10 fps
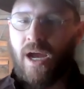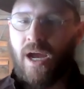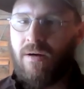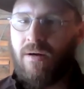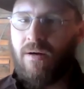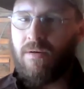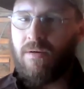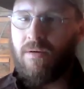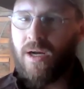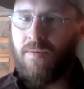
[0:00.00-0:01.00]

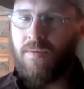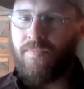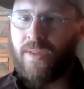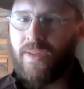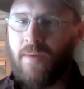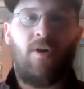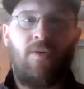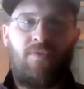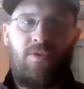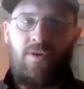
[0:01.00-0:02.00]
Let me know
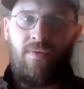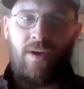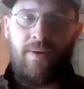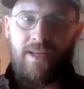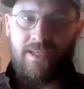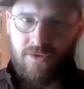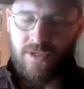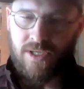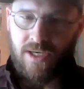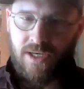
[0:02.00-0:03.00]
if anybody's
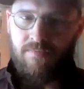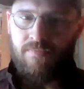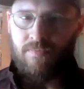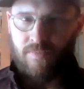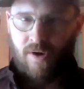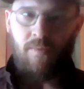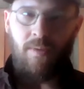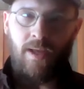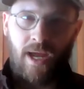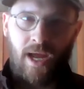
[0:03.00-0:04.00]
interested,
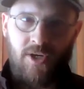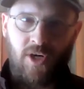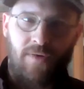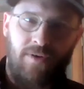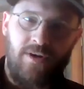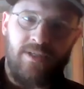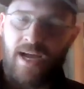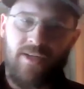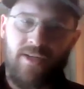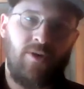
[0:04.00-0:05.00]
preferably cash offers.
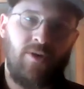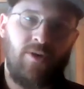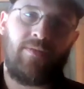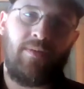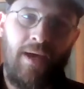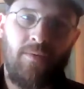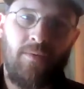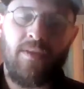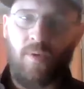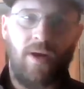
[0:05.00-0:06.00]
I just don't have the
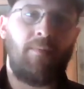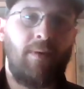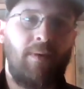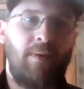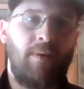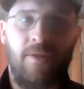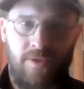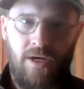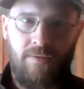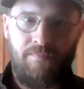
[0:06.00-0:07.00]
bandwidth. I want to help my
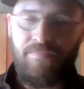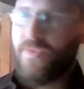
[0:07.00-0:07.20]
mother-in-law out.